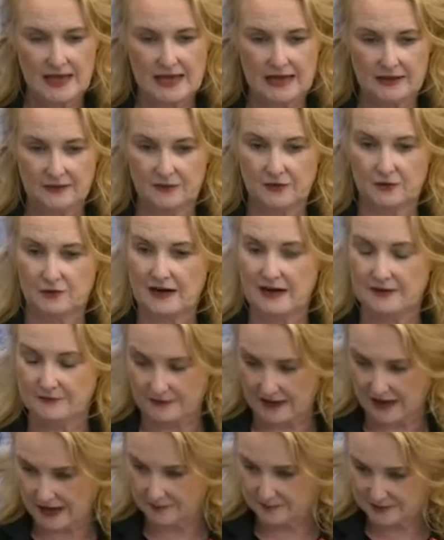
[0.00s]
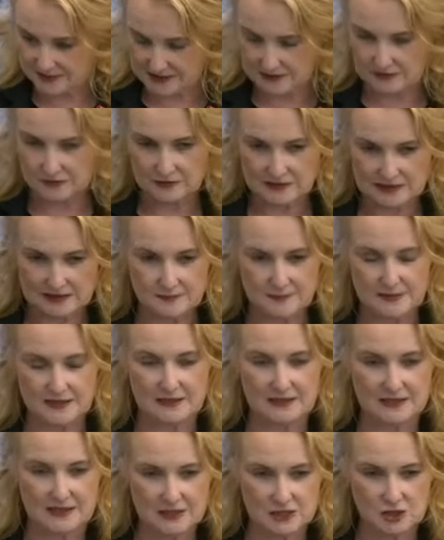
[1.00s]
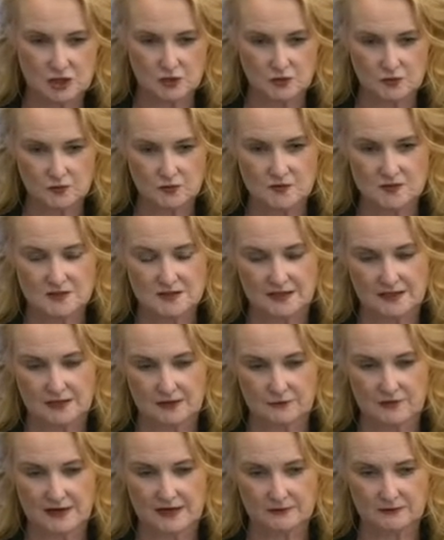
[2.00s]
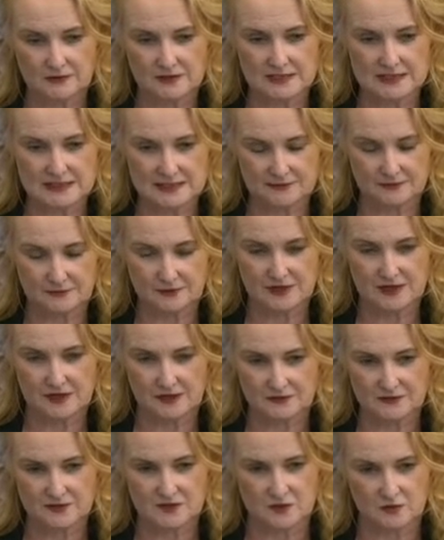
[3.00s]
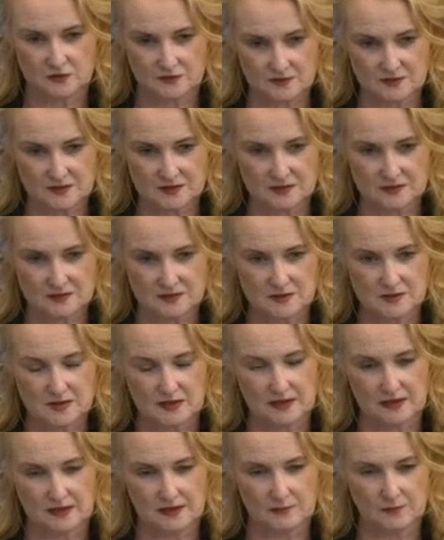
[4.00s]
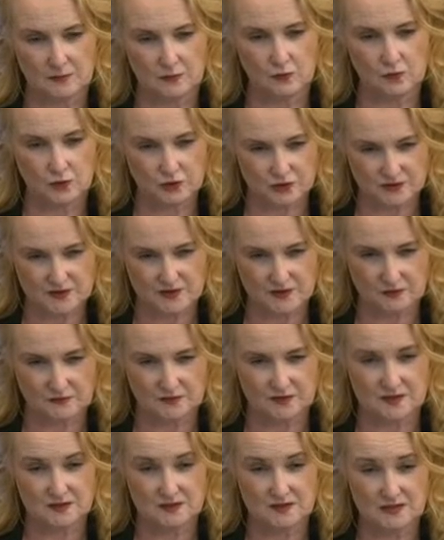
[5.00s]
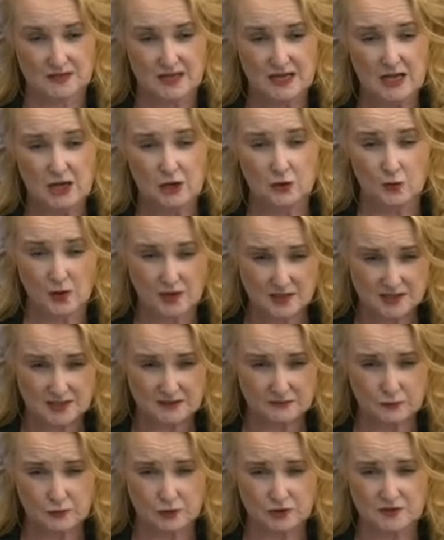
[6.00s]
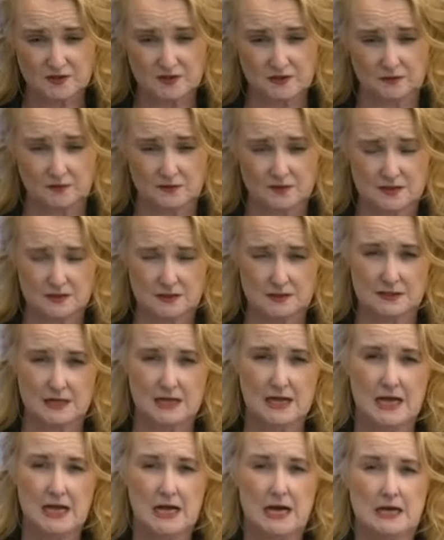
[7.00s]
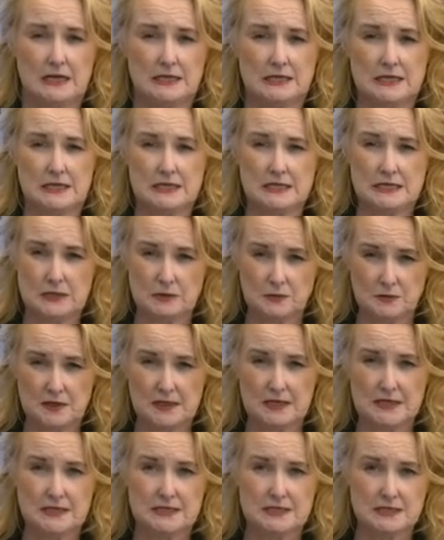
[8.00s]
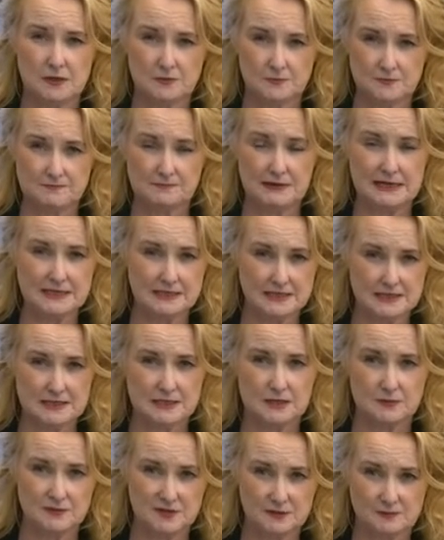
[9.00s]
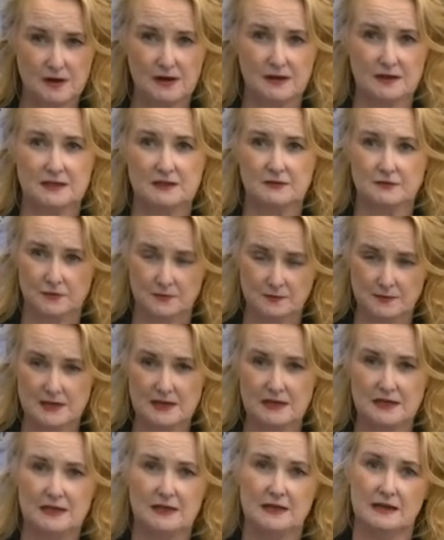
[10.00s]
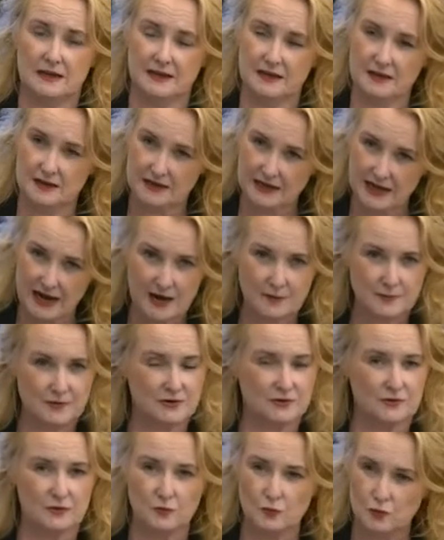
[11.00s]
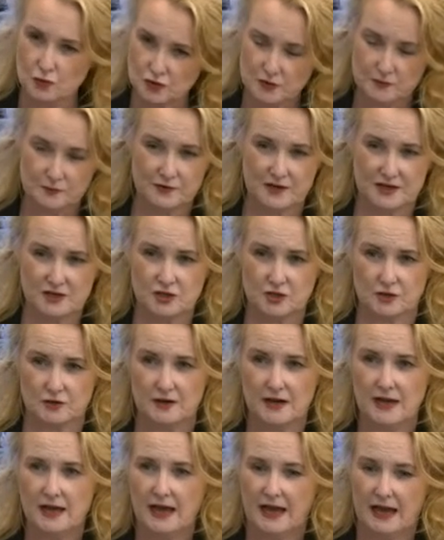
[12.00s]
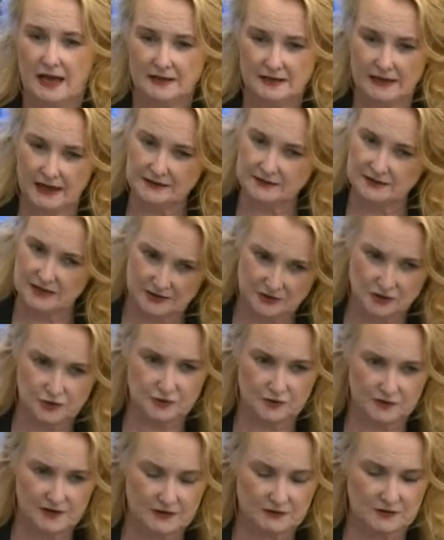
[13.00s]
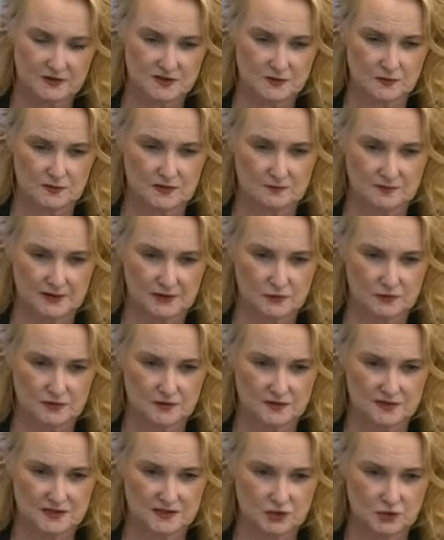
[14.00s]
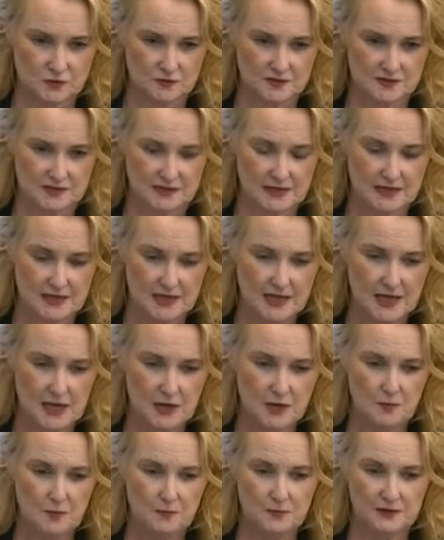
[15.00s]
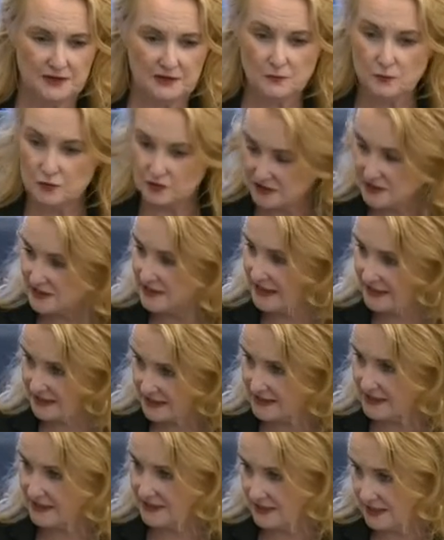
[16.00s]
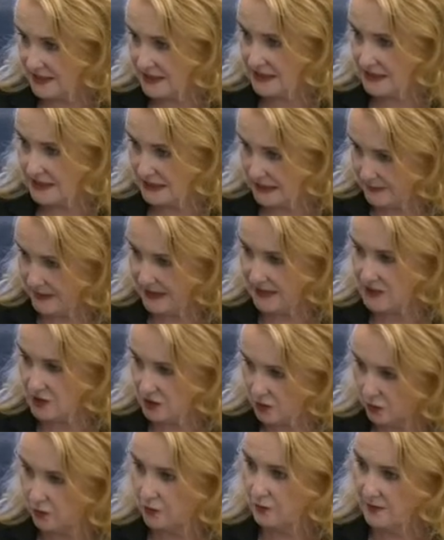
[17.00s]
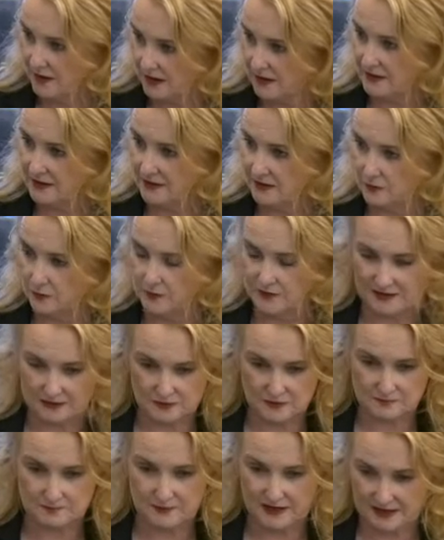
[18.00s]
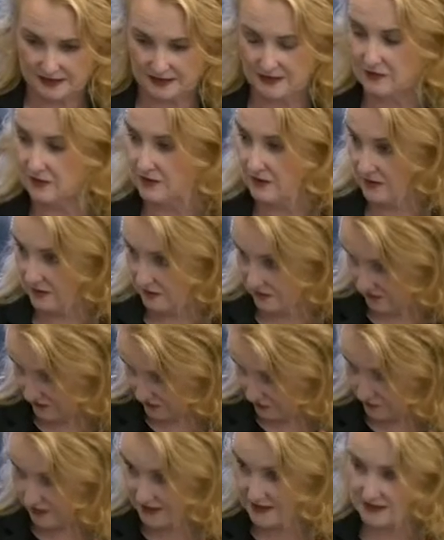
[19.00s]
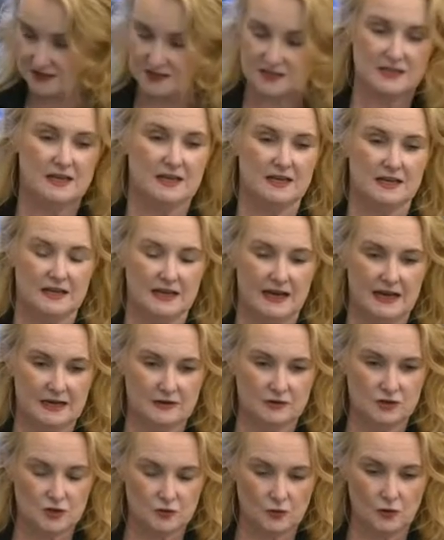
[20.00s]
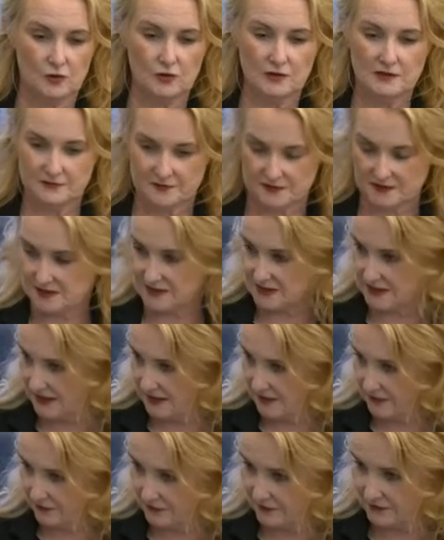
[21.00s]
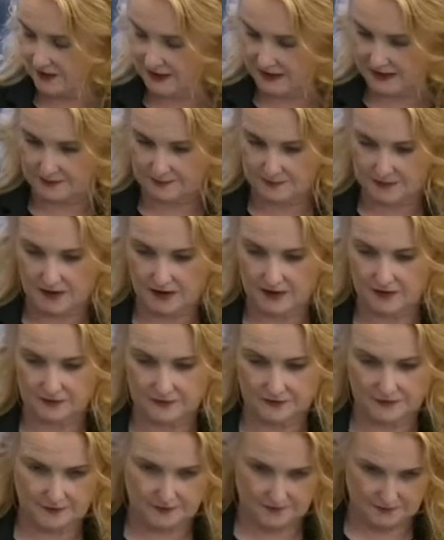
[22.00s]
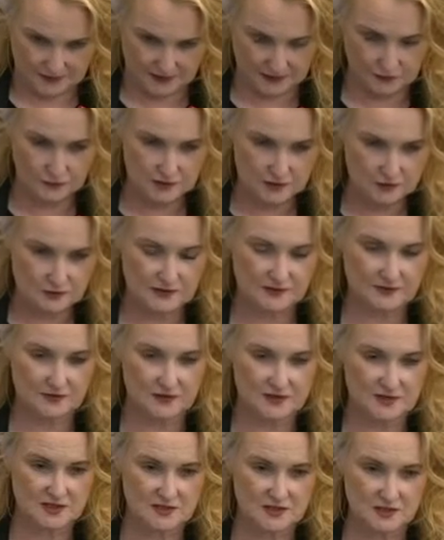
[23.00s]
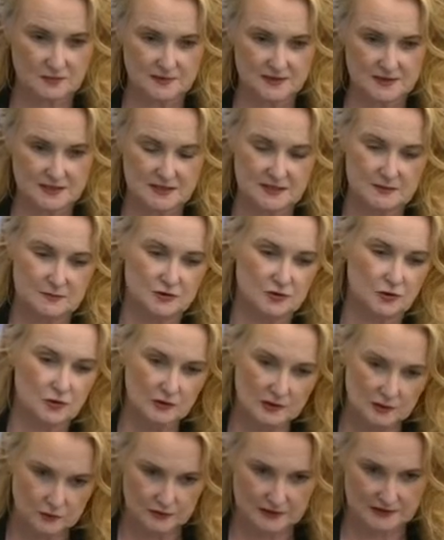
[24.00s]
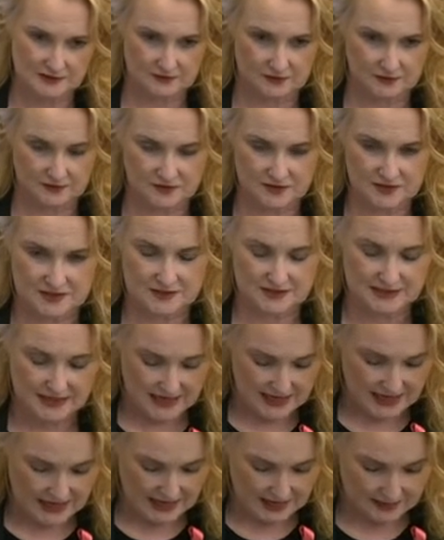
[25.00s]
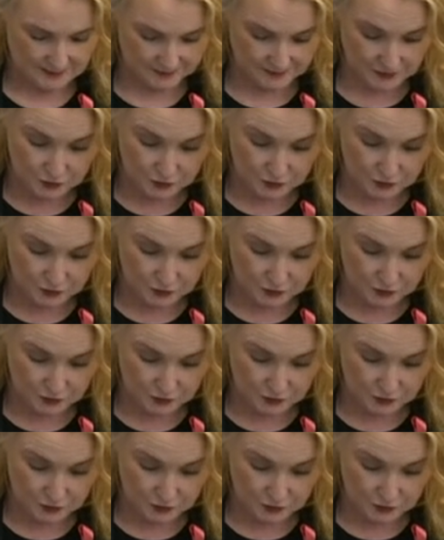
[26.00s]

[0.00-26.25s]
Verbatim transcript: Uh, there have absolutely been issues around the delivery of services, um, water services, quality of water services. I, you know, things come, places come to mind for me, like Cabra, the water pressure, and, and, and other areas within my own constituency. But I wouldn't let today's debate go by without paying credit uh, to all of the staff um, of my own local authority in Dublin City, but all local authorities um,